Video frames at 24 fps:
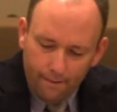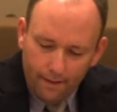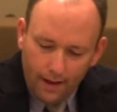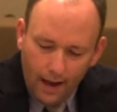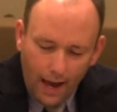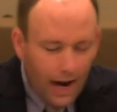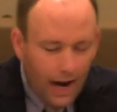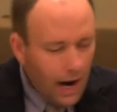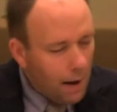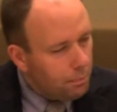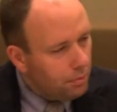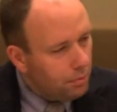
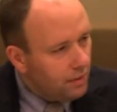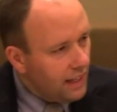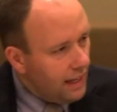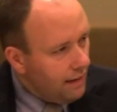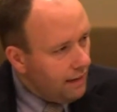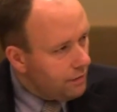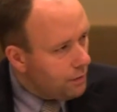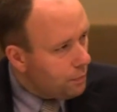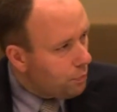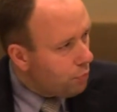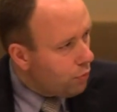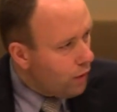And I believe
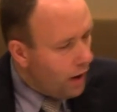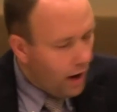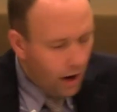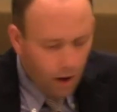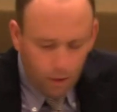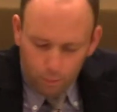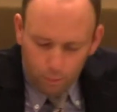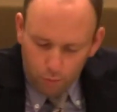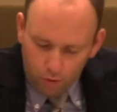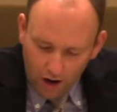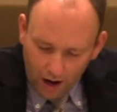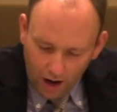the prayer
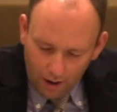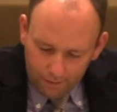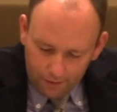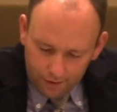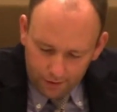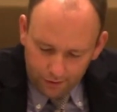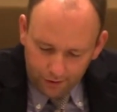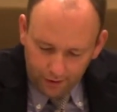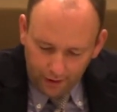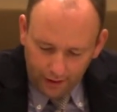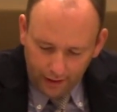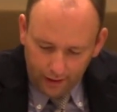and
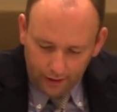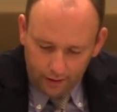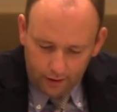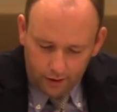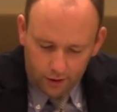prophecy